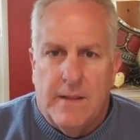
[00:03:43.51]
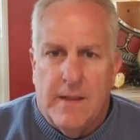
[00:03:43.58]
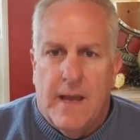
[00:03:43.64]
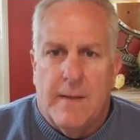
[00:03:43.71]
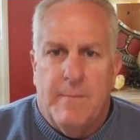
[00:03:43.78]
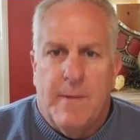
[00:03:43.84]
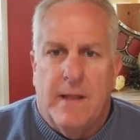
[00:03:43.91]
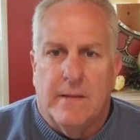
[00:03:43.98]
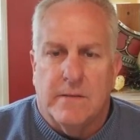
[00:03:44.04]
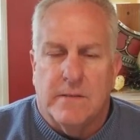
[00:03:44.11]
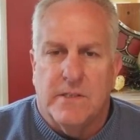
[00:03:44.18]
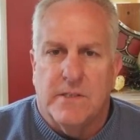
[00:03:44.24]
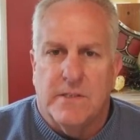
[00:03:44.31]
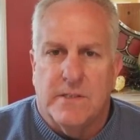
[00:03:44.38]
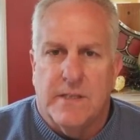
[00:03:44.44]
the high
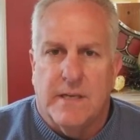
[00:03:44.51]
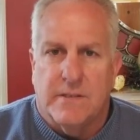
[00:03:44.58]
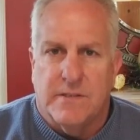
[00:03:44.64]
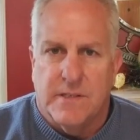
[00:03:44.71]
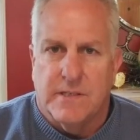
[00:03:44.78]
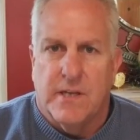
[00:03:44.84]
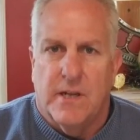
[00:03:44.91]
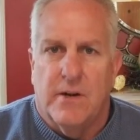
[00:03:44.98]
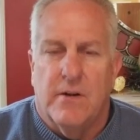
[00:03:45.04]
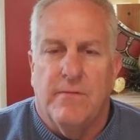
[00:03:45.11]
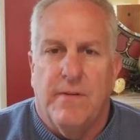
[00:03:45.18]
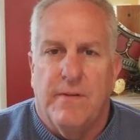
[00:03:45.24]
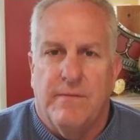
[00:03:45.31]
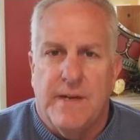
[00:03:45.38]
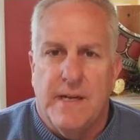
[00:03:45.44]
balance is
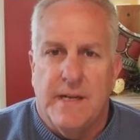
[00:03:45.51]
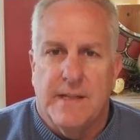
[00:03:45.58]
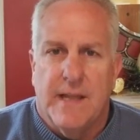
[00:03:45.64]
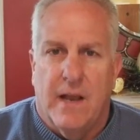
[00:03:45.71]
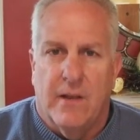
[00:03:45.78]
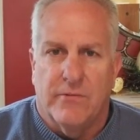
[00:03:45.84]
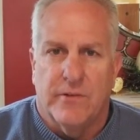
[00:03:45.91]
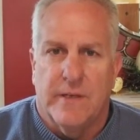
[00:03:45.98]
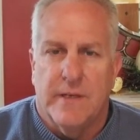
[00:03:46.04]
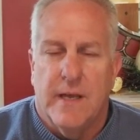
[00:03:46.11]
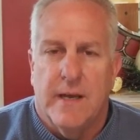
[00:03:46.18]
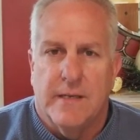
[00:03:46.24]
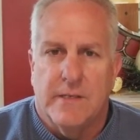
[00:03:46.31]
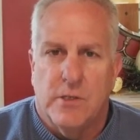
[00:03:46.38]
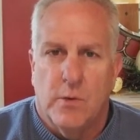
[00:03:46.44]

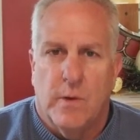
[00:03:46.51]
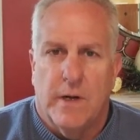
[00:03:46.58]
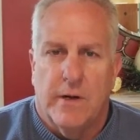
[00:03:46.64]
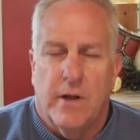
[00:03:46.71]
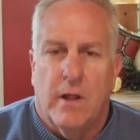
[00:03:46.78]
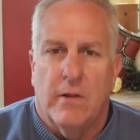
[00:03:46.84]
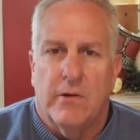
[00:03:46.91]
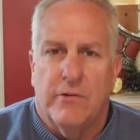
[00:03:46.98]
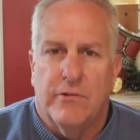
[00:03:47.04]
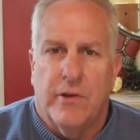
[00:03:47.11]
$615,200.